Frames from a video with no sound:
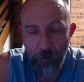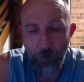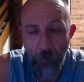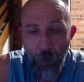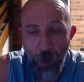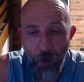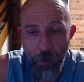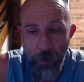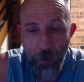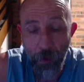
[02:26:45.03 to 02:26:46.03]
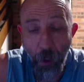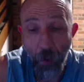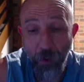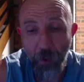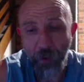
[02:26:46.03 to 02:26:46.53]
so
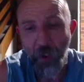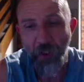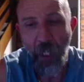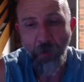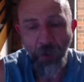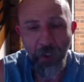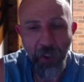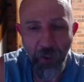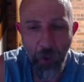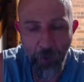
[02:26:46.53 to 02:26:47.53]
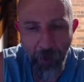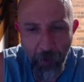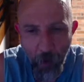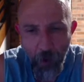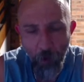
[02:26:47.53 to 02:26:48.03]
I'm sorry, James, I'll just interrupt you there.
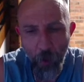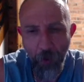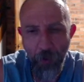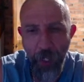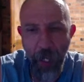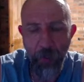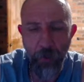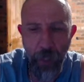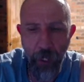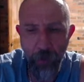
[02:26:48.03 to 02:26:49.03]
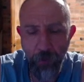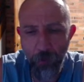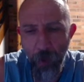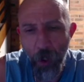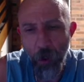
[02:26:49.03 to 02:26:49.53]
While you're on that
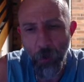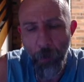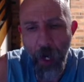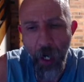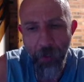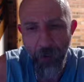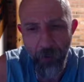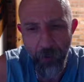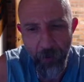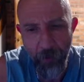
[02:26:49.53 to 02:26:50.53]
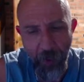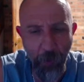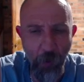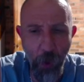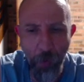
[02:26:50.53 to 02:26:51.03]
whole path of
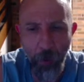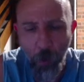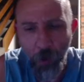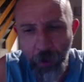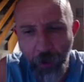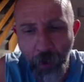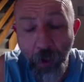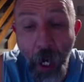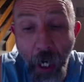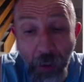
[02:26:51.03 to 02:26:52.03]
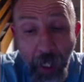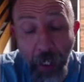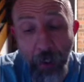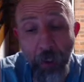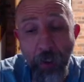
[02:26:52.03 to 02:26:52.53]
someone like me walking around, I actually had
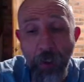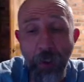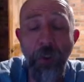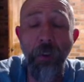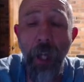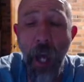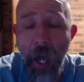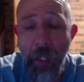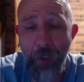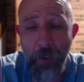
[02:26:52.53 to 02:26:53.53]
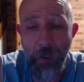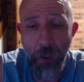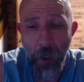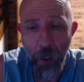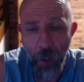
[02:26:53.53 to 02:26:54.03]
an incident at
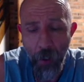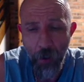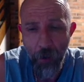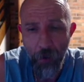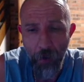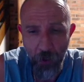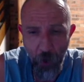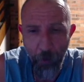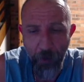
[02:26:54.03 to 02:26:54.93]
the shopping